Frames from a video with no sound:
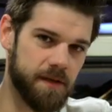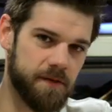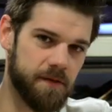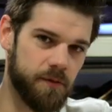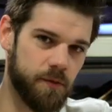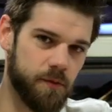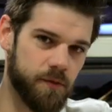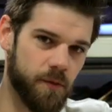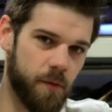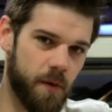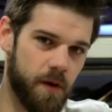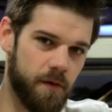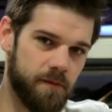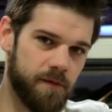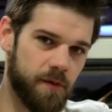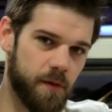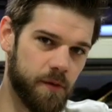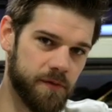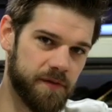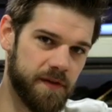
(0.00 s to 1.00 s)
into
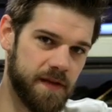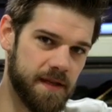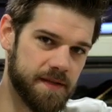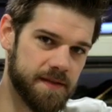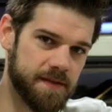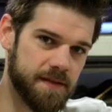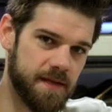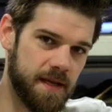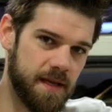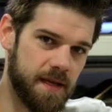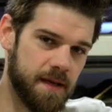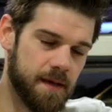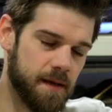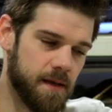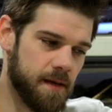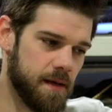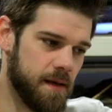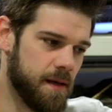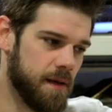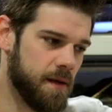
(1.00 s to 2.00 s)
12-volt DC,
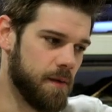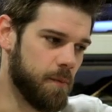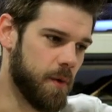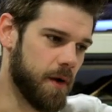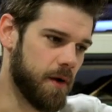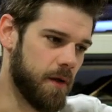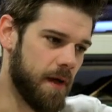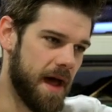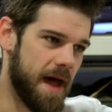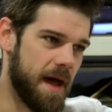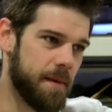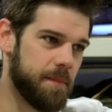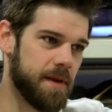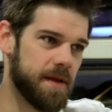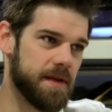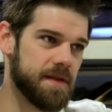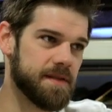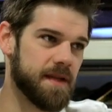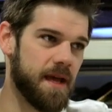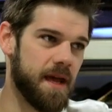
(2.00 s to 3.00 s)
what'll
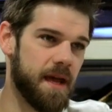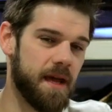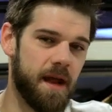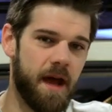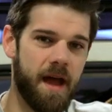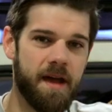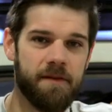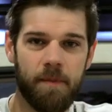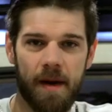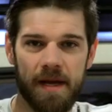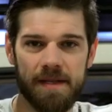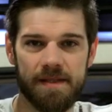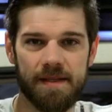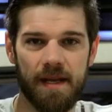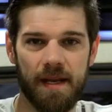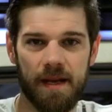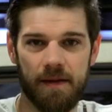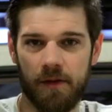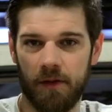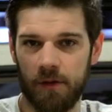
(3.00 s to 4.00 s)
happen is that I have mine
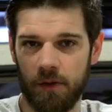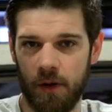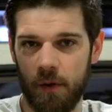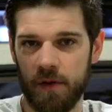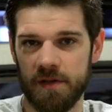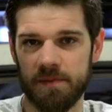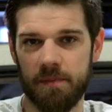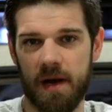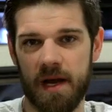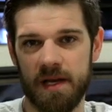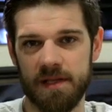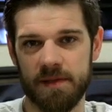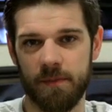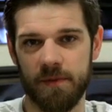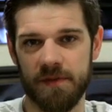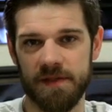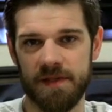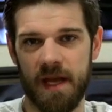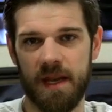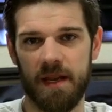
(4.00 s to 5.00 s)
set at the lowest
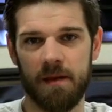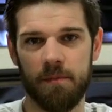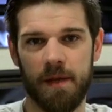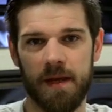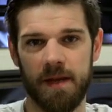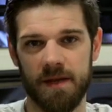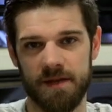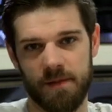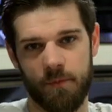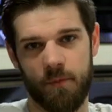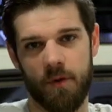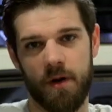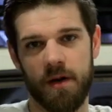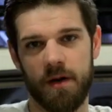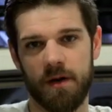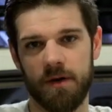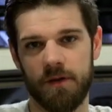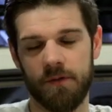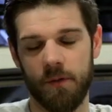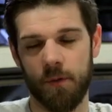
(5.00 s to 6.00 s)
possible setting because I'm
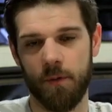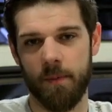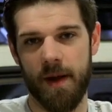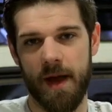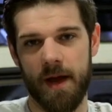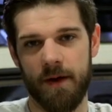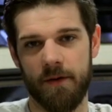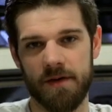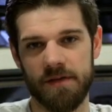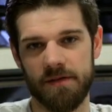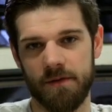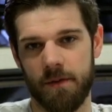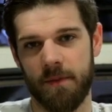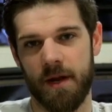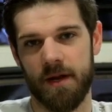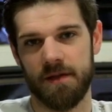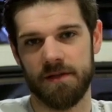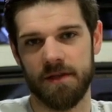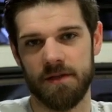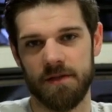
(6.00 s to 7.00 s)
running a dual battery, so I'm
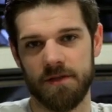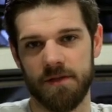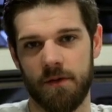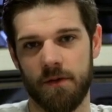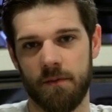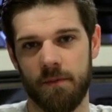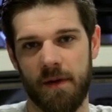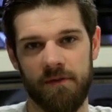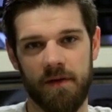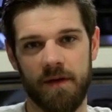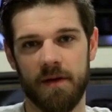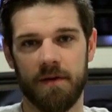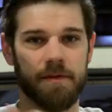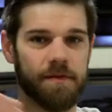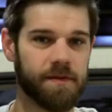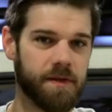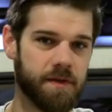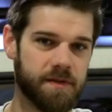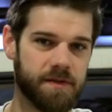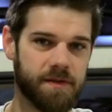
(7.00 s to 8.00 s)
not as concerned. My vehicle
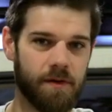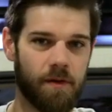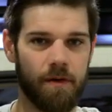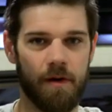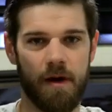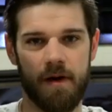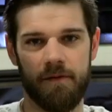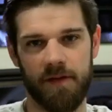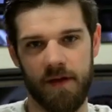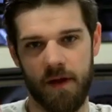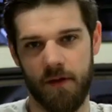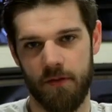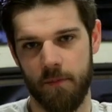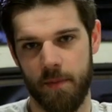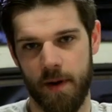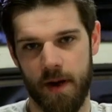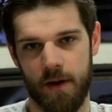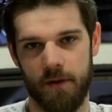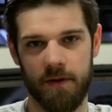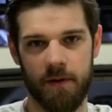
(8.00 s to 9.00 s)
is going to start off the other
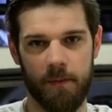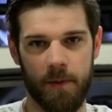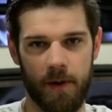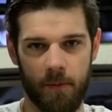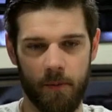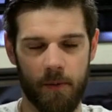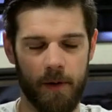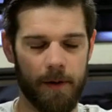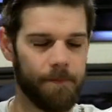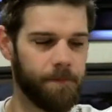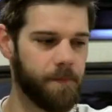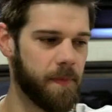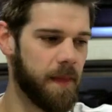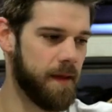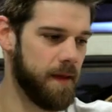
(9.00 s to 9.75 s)
battery no matter what.